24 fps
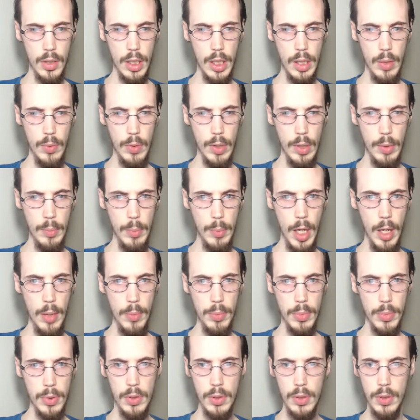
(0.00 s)
Okay, we got a map.
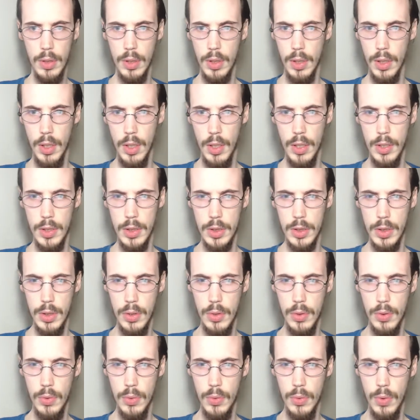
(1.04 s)

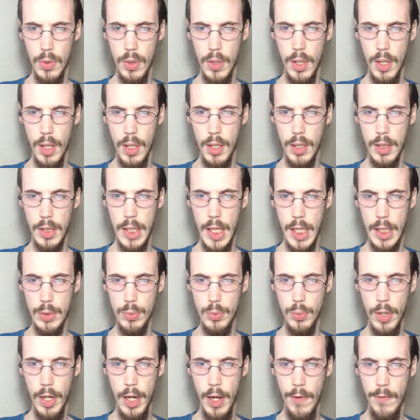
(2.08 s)
So,
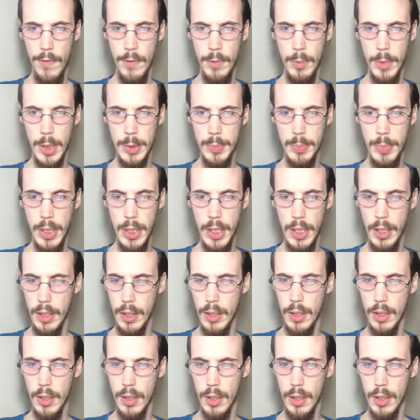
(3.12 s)
that's where heaven must be.